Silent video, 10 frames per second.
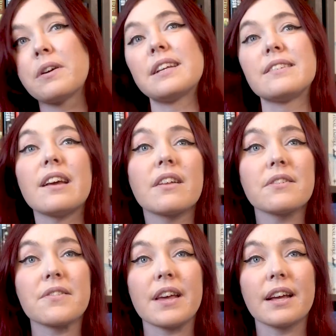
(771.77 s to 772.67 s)
It's the
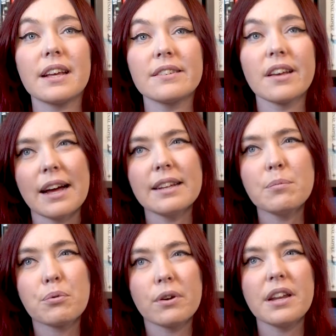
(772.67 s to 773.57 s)
other thing is I
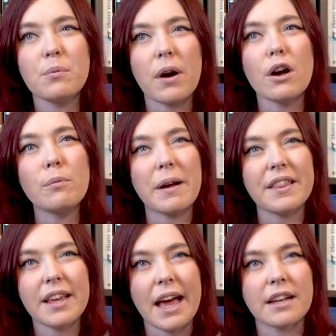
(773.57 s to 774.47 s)
did pretty well by
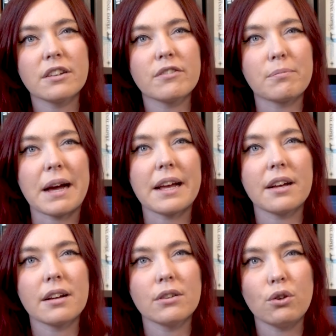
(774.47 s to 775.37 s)
the end of
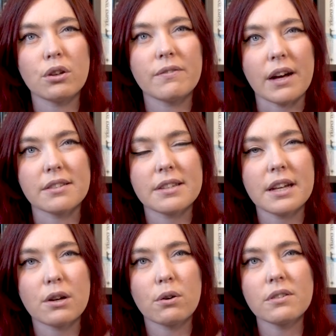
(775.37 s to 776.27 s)
my
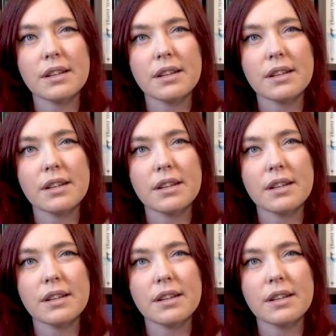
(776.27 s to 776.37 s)
university course.